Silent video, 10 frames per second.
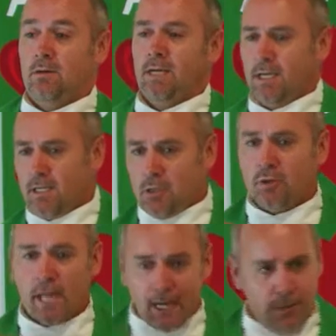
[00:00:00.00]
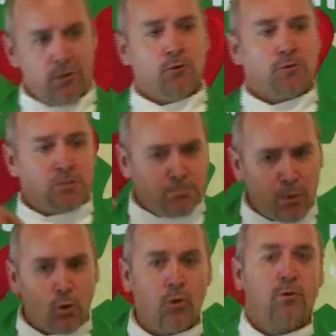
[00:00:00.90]
And you and I are those
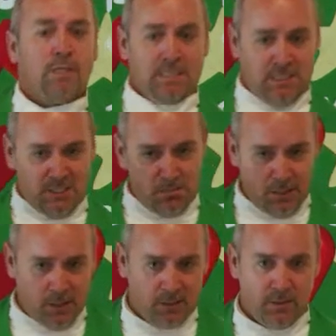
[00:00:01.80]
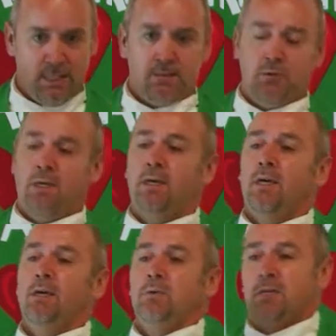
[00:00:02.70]
poor in spirit, right? We
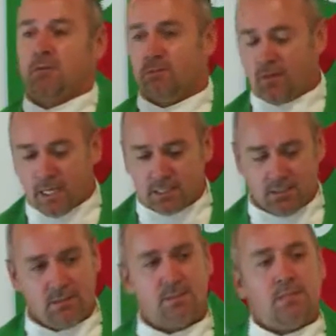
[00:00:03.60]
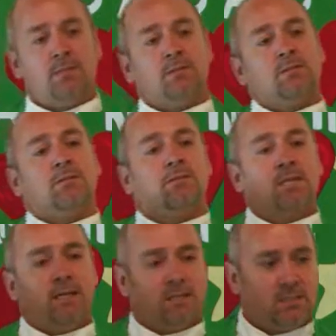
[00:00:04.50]
confess our sins.
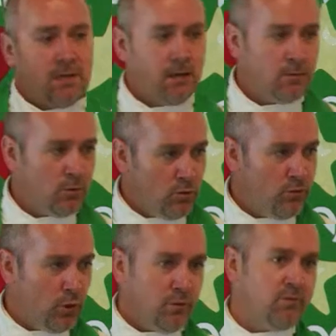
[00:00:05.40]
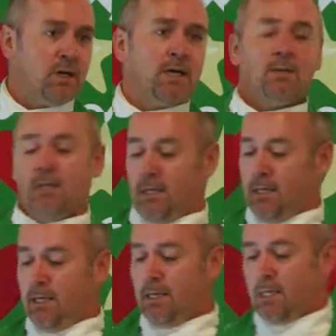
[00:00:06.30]
There's that sorrow over what we've done.
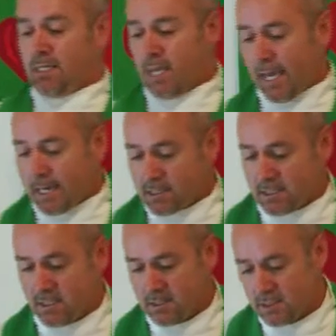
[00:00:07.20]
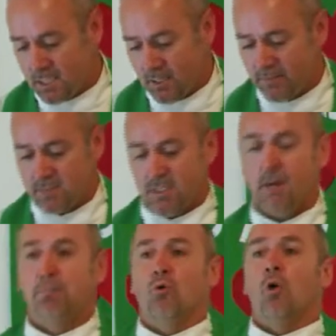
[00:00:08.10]
He casts his gifts
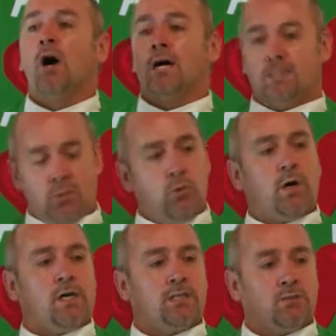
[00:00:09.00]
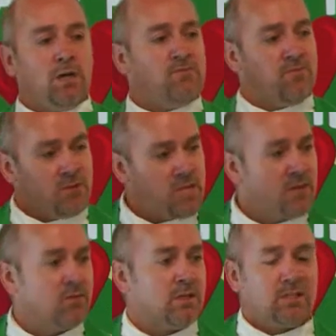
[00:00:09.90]
abroad to us, right?
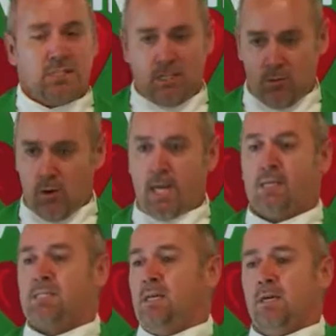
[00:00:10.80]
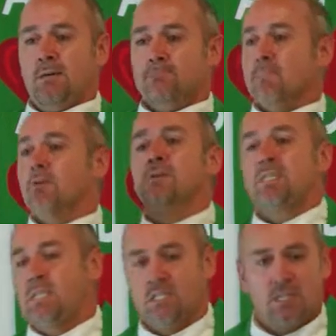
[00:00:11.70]
Forgiveness and grace,
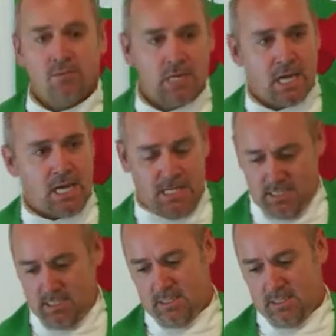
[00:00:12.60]
mercy each and every day.